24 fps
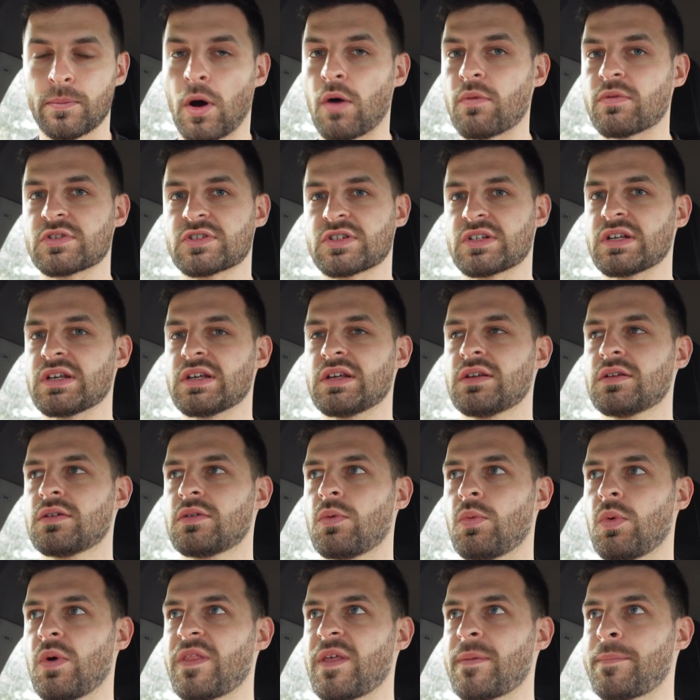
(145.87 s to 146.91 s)
but obviously
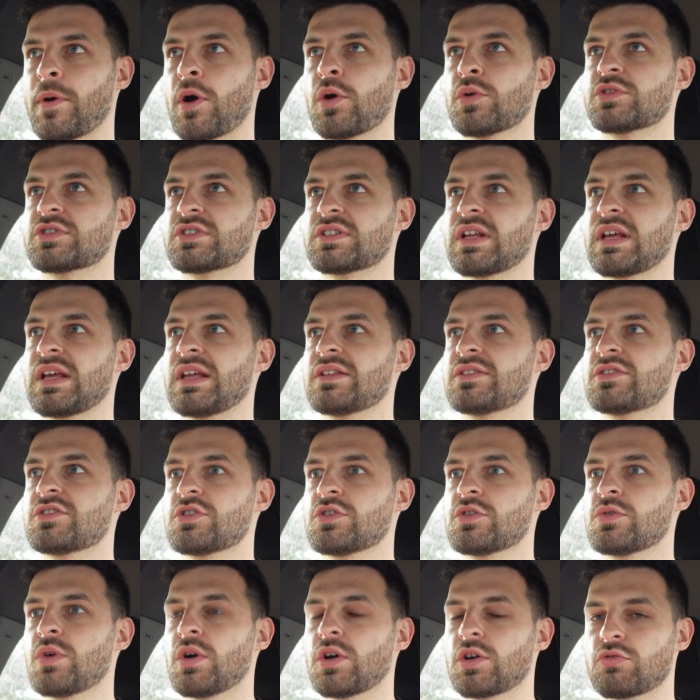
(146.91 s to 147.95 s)
when they're posting it
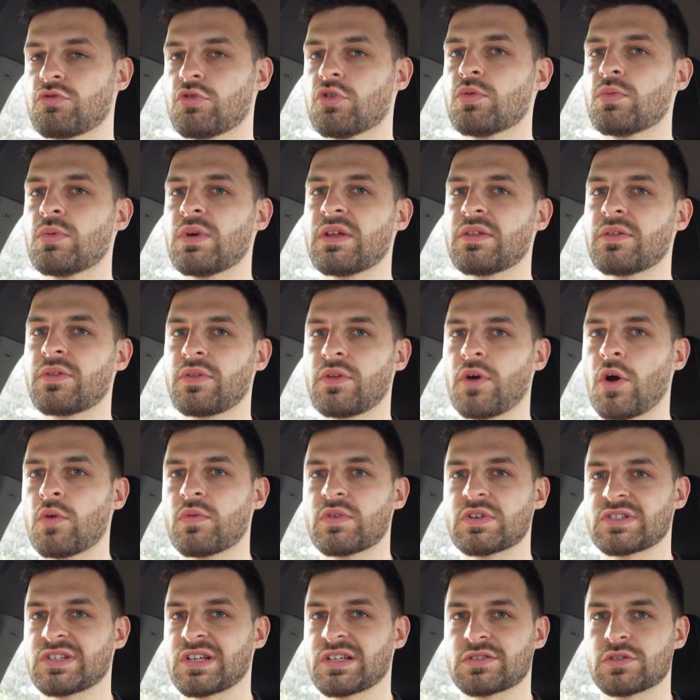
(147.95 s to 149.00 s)
into a group with
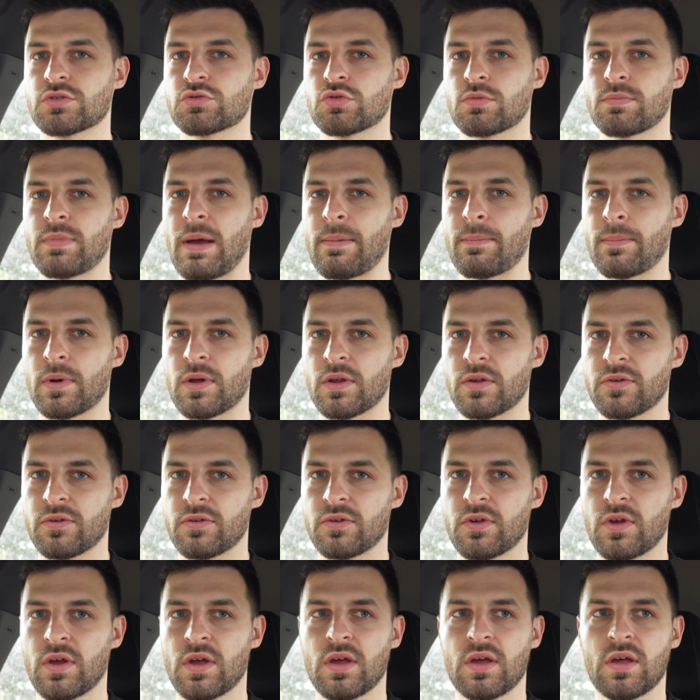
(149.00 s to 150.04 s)
over 600
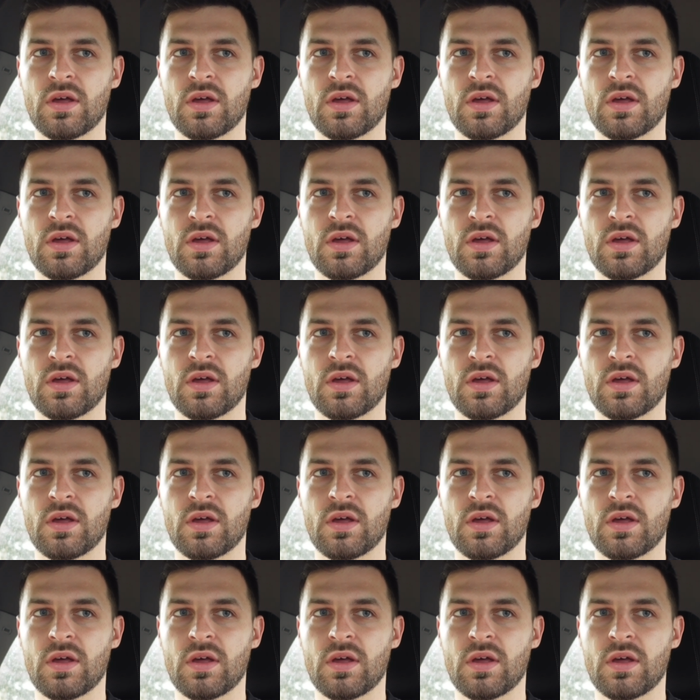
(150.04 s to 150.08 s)
members,